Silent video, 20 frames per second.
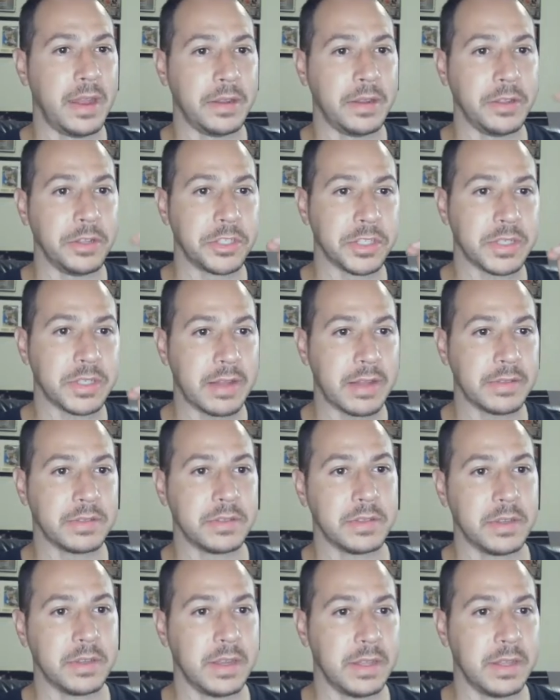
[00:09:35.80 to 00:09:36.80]
And then you just have
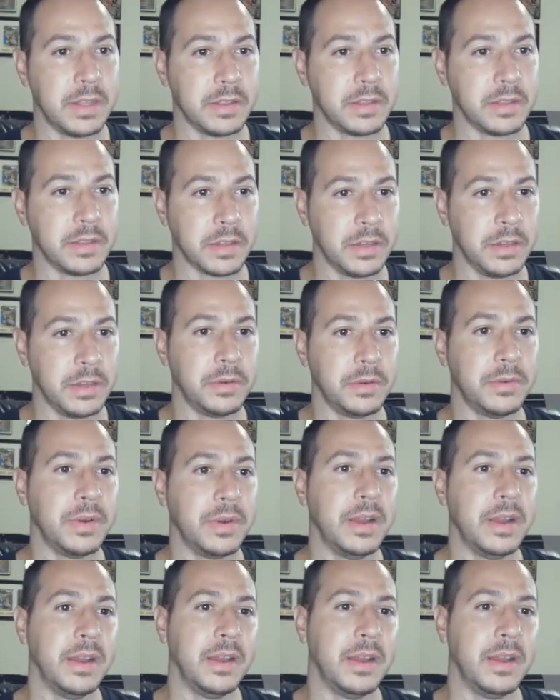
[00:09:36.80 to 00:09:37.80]
to hit the
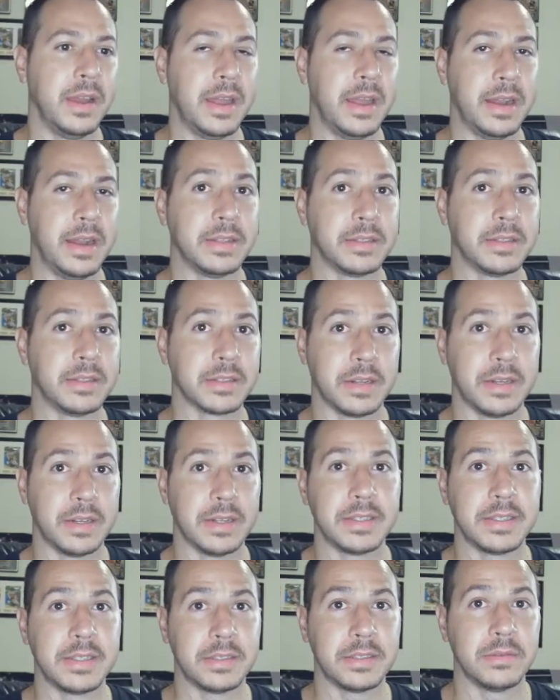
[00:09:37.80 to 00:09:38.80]
queue and then it's
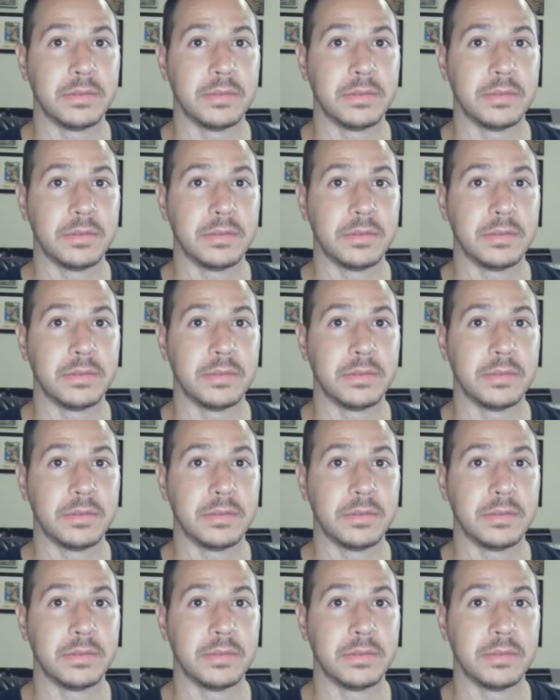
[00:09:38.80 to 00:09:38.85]
going to